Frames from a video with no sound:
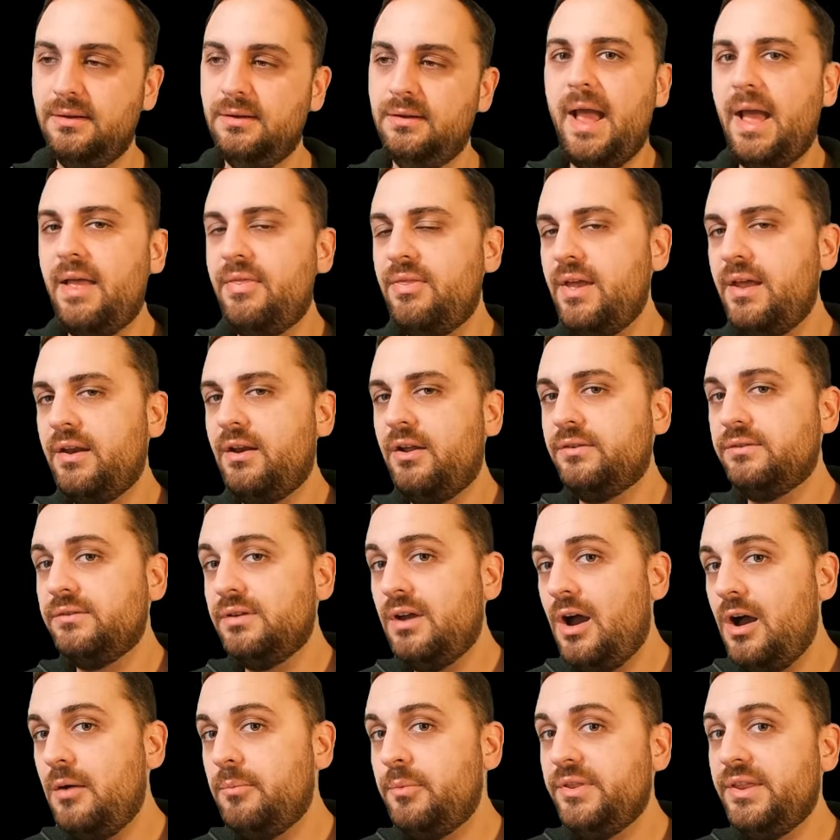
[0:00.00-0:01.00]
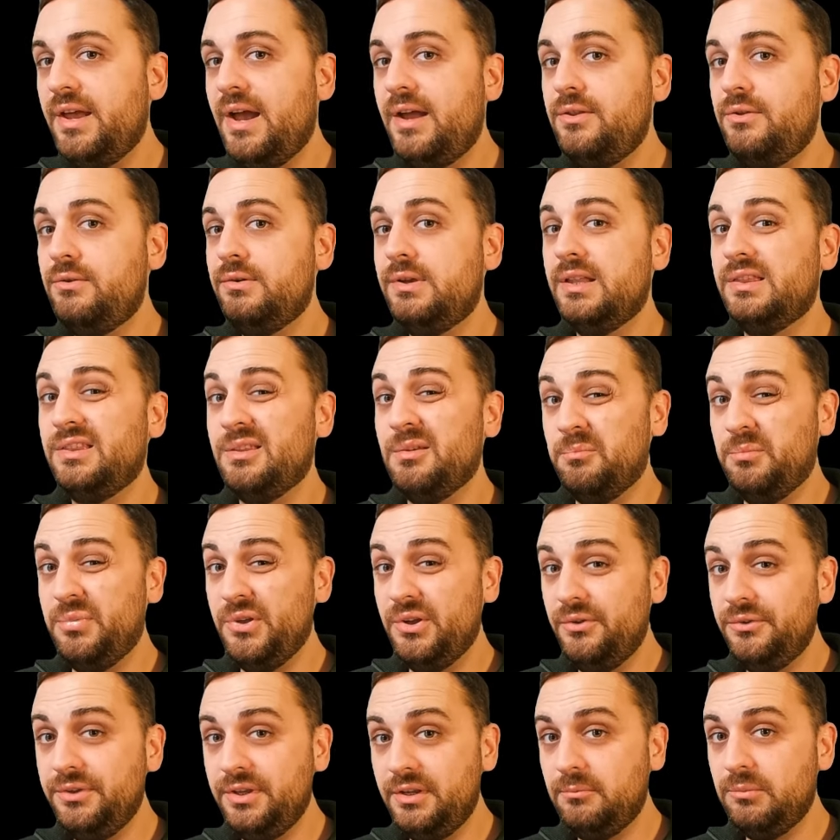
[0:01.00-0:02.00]
And then on top of that, you get the
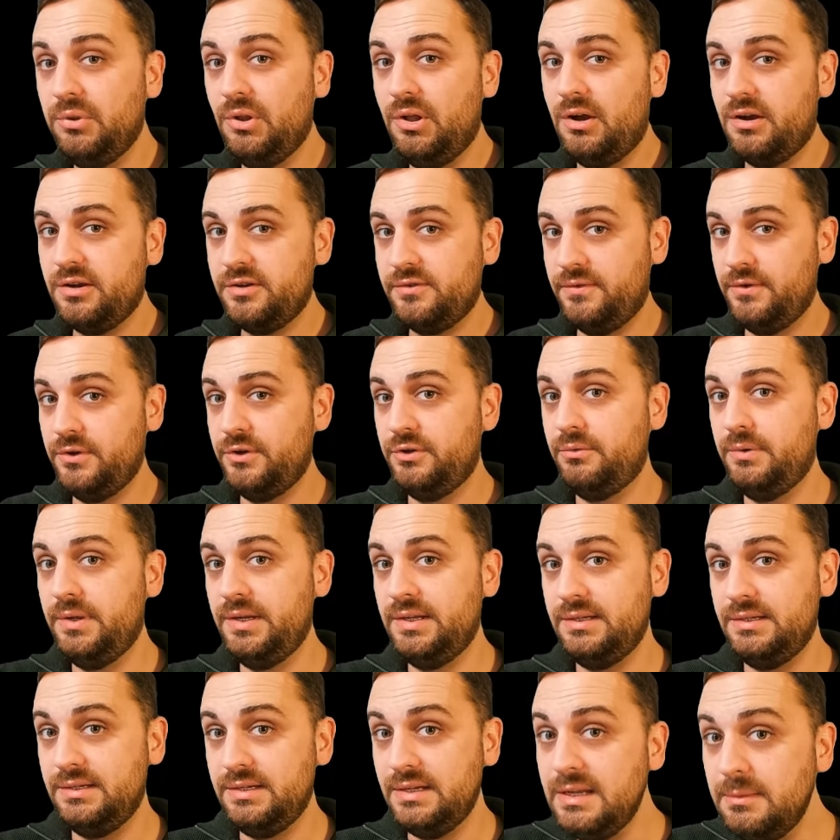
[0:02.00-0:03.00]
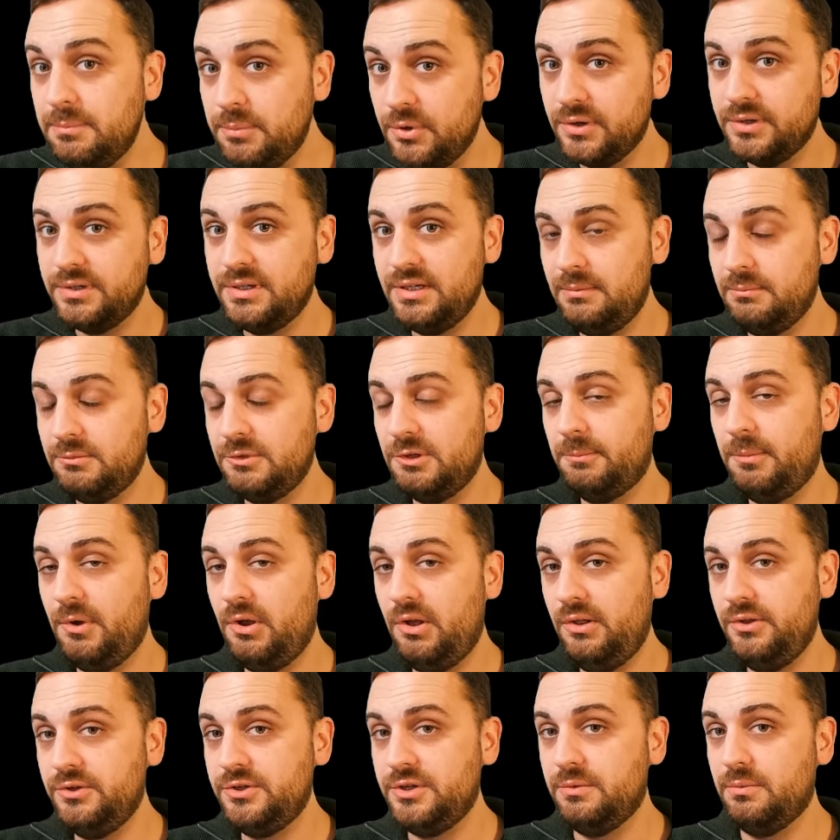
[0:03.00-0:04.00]
building blocks for doing deeper team
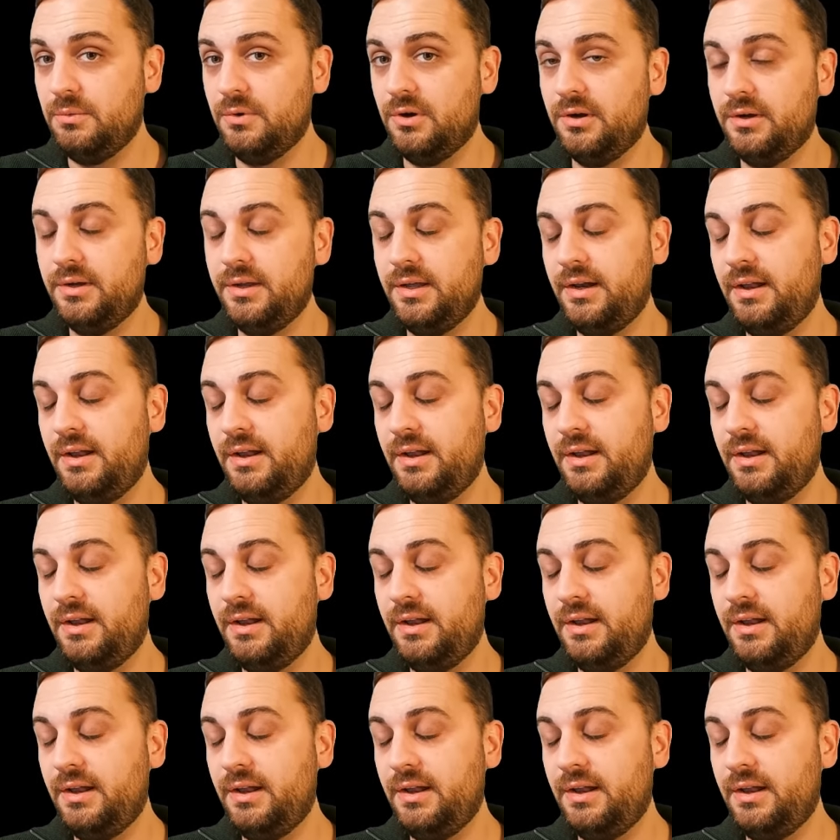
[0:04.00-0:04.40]
topology work.